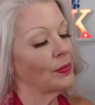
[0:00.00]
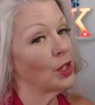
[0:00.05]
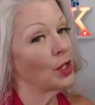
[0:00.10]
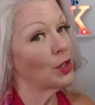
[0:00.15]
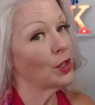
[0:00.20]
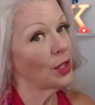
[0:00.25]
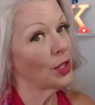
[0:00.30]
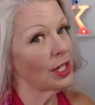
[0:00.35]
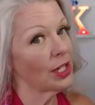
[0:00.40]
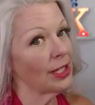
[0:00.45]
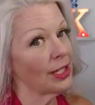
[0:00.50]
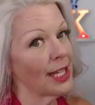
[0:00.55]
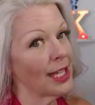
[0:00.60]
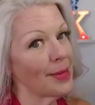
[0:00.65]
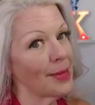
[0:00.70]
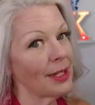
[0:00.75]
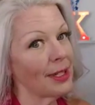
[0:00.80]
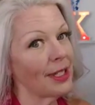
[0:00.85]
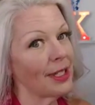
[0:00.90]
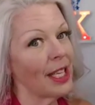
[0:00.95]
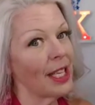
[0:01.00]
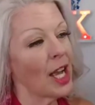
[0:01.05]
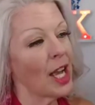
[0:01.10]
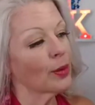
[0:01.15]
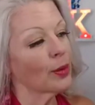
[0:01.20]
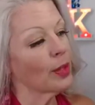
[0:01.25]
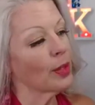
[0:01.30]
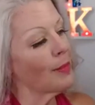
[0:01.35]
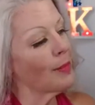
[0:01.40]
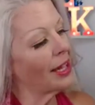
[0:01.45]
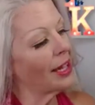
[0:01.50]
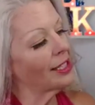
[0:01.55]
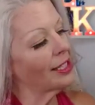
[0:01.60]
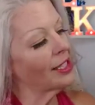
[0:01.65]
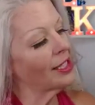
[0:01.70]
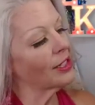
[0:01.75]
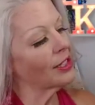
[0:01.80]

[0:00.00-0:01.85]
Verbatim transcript: nutritional label, reminding